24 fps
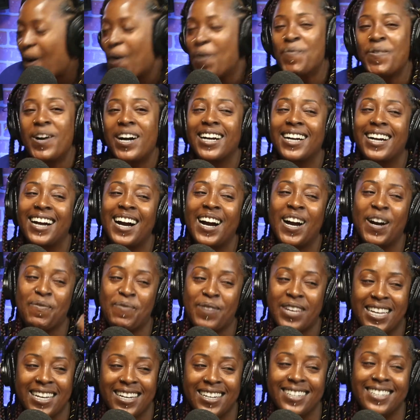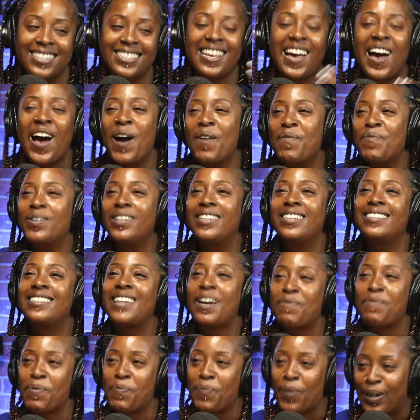Yeah. Oh my god, because I've been the
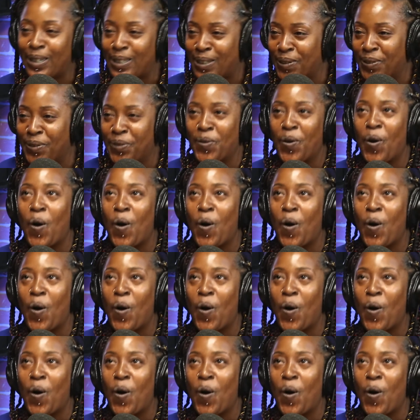type of person who